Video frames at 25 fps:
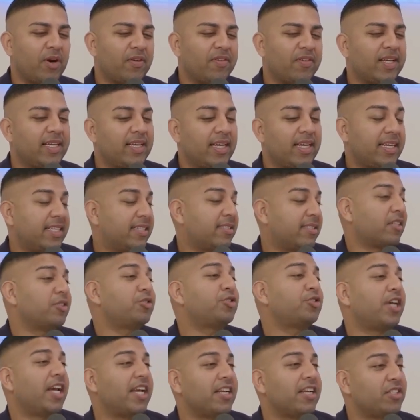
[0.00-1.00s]
It
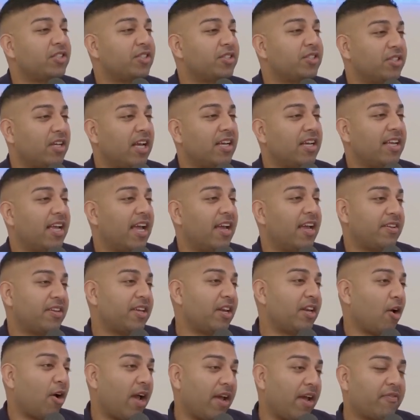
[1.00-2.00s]
does change,
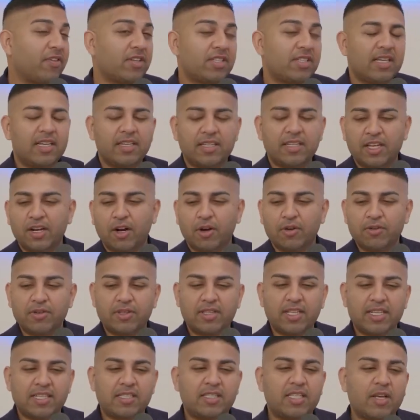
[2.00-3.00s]

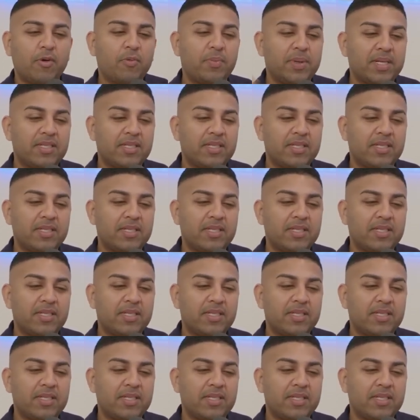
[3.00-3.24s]
there'll